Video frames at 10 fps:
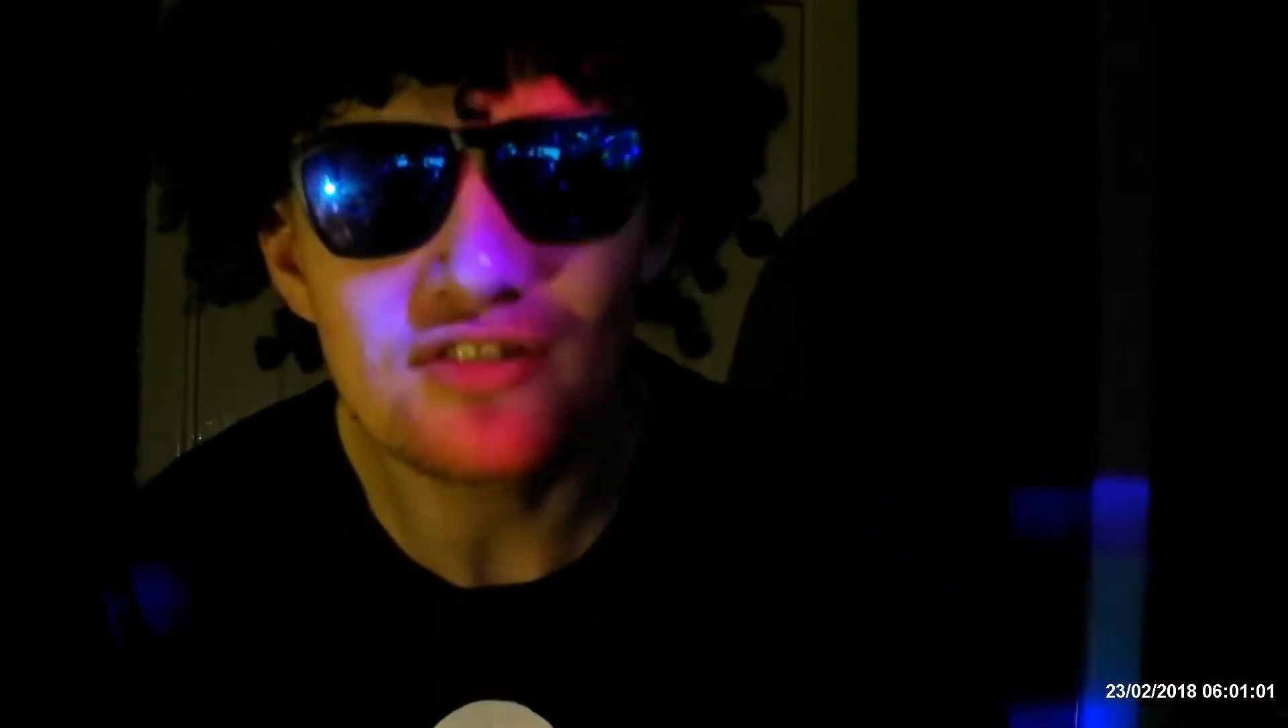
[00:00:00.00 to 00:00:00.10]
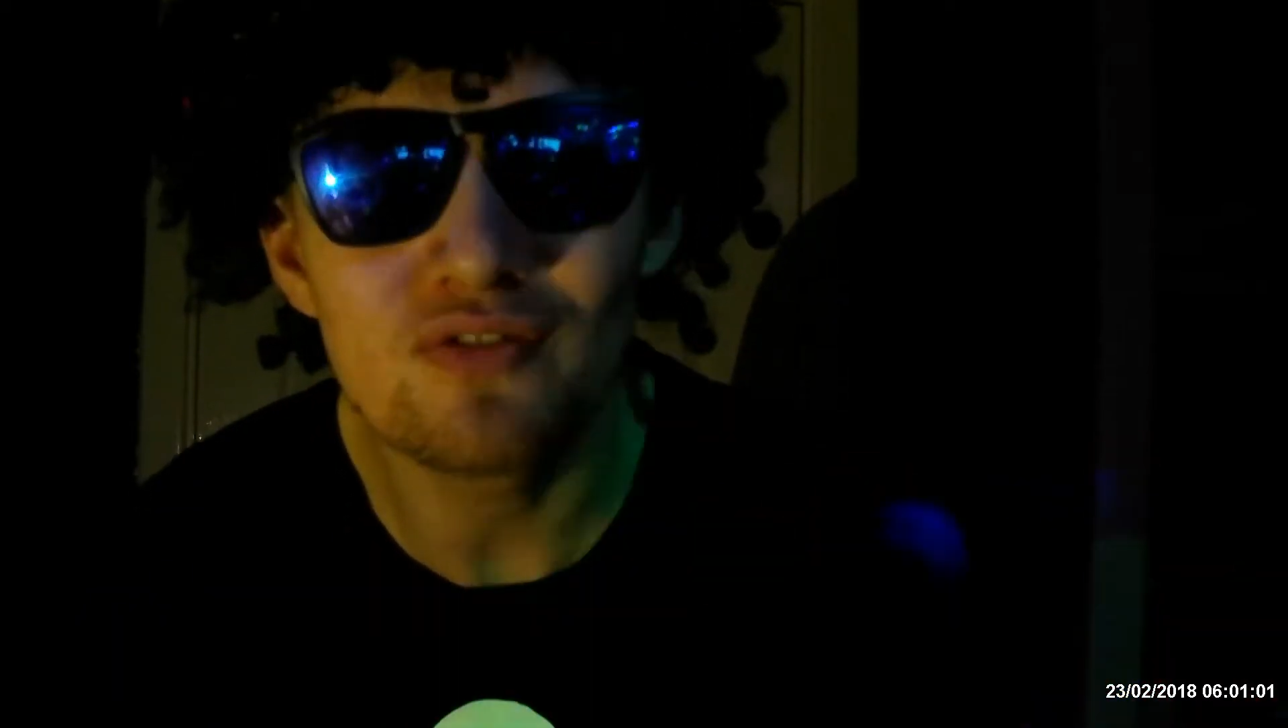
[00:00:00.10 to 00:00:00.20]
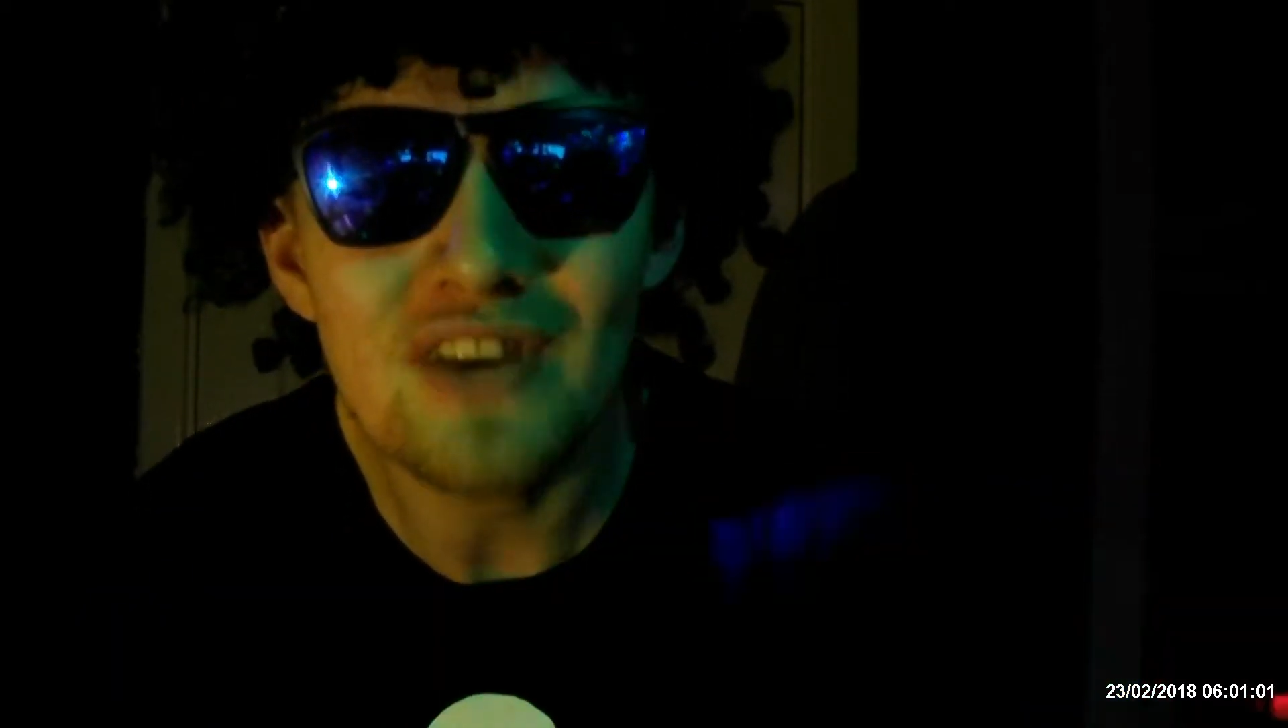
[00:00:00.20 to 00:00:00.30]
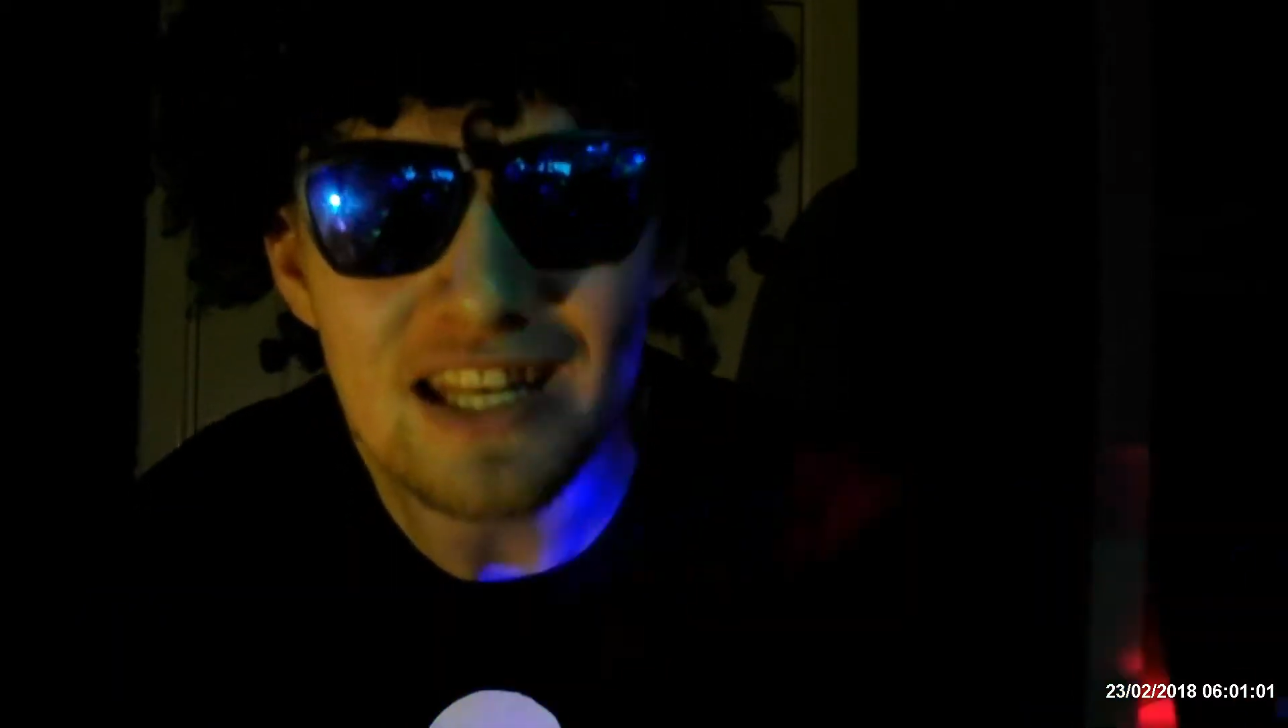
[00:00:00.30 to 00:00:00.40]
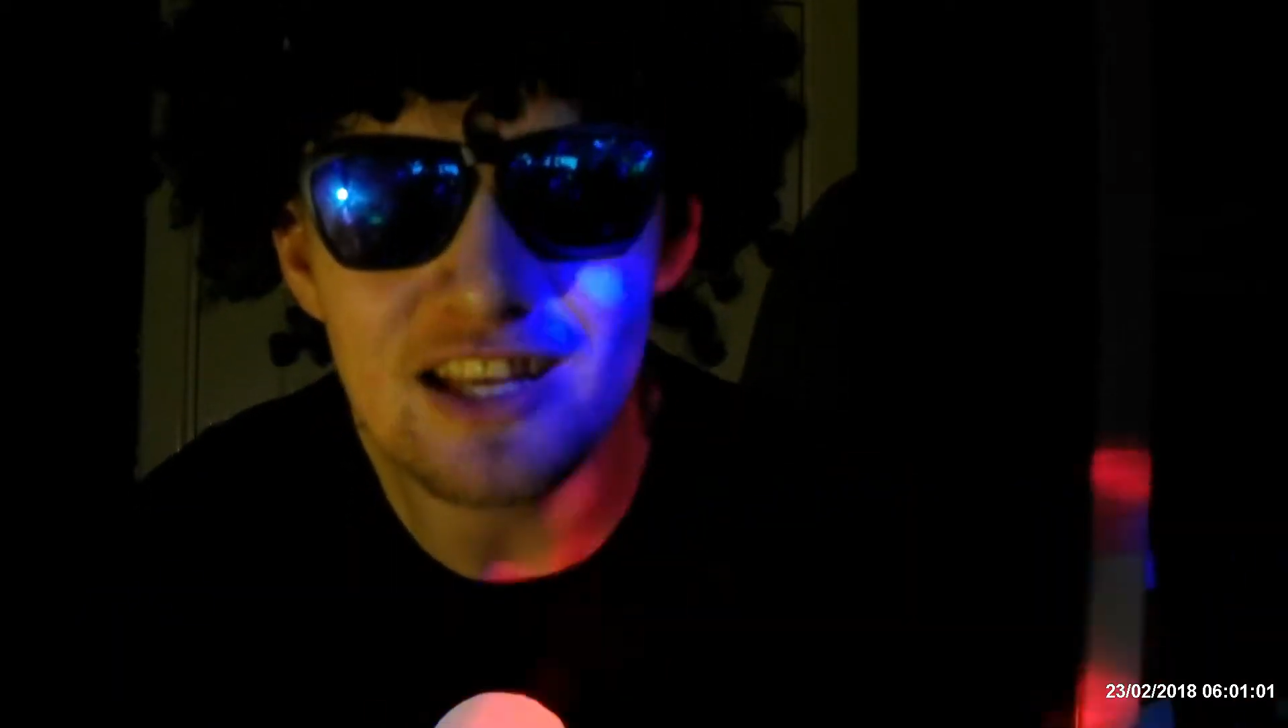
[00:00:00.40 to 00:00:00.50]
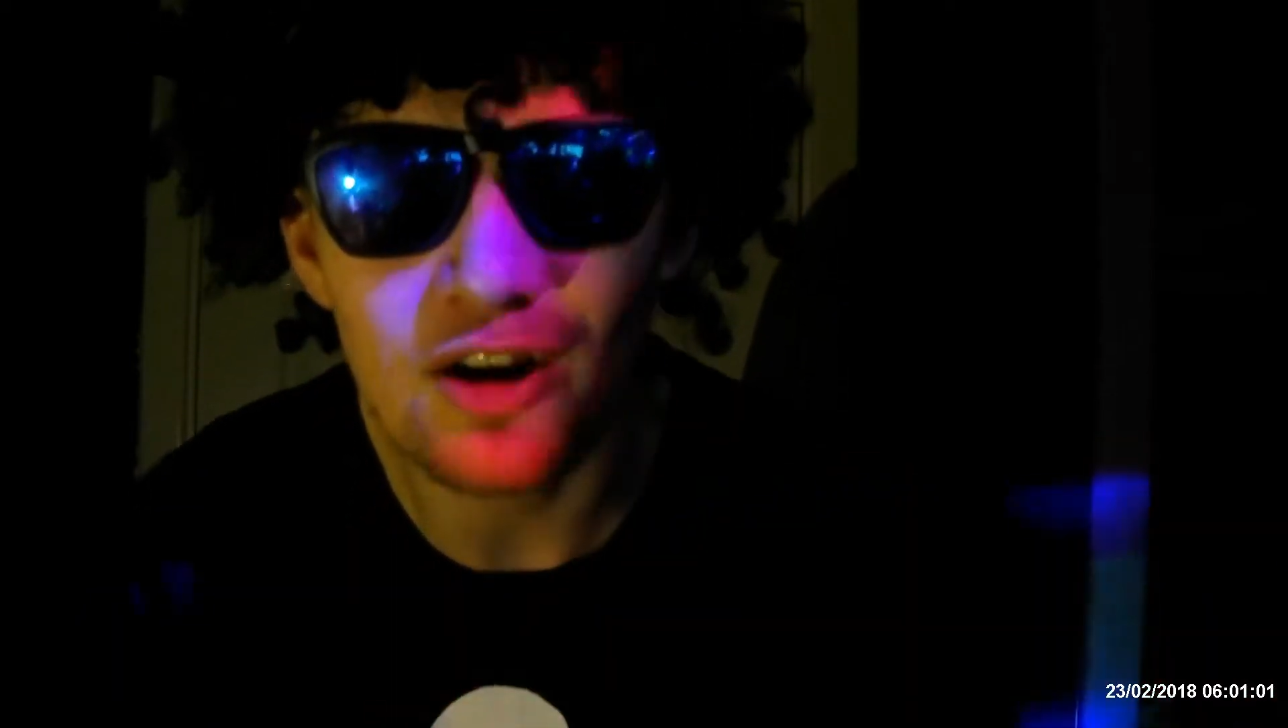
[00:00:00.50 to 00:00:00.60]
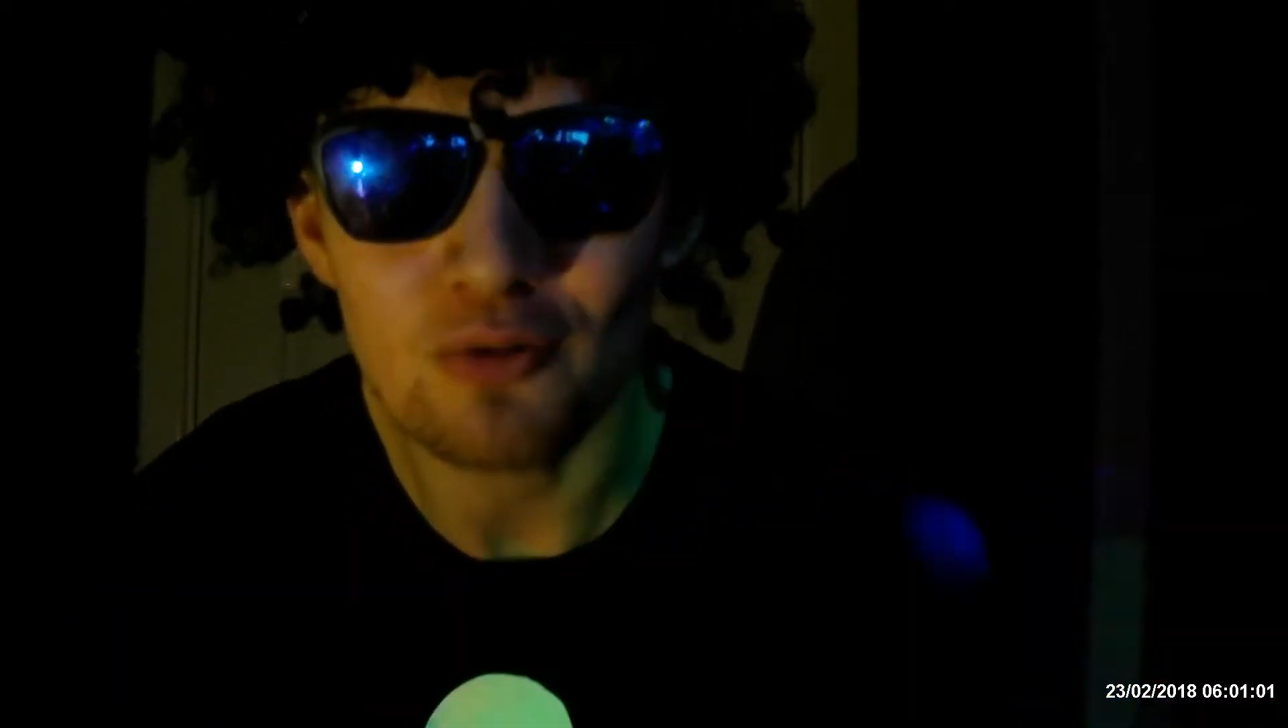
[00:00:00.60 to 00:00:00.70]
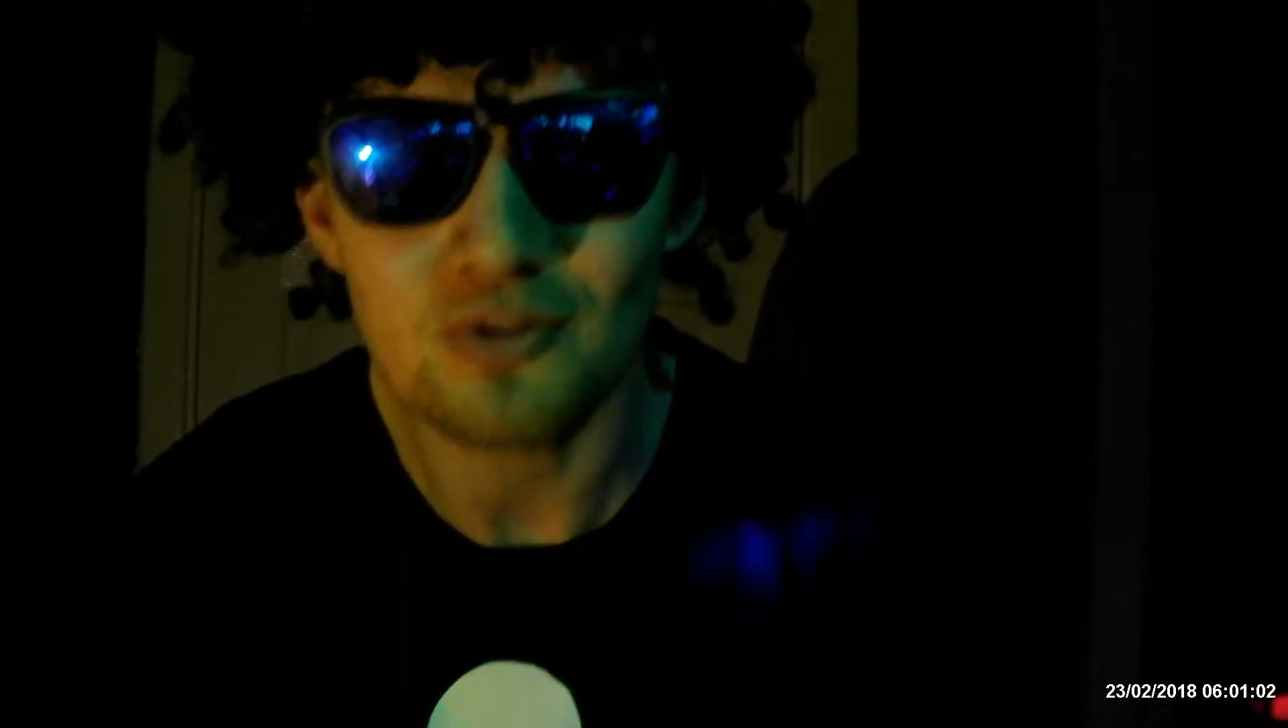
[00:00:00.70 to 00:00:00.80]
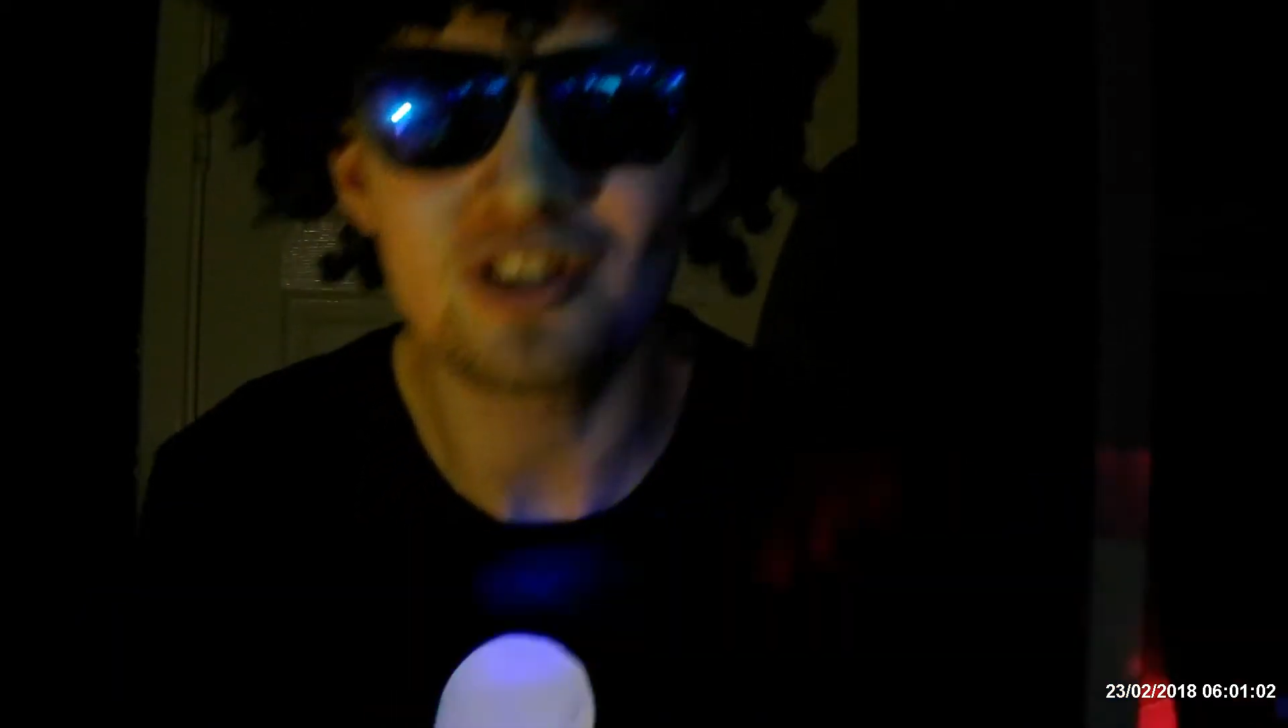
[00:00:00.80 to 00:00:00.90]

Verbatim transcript: videos.